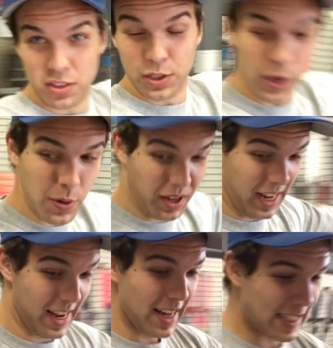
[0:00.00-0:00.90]
Dude,
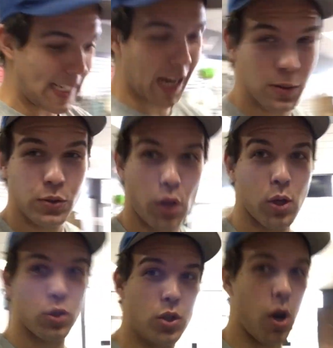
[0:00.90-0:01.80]
it sounds
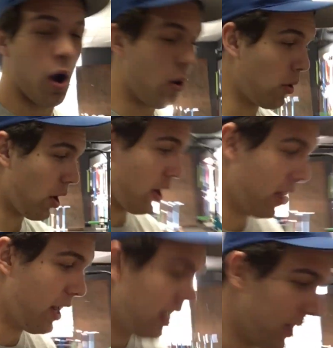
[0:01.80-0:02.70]
so good.
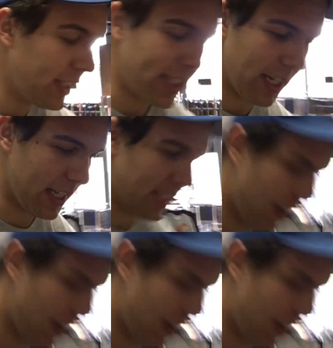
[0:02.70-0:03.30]
Listen to this,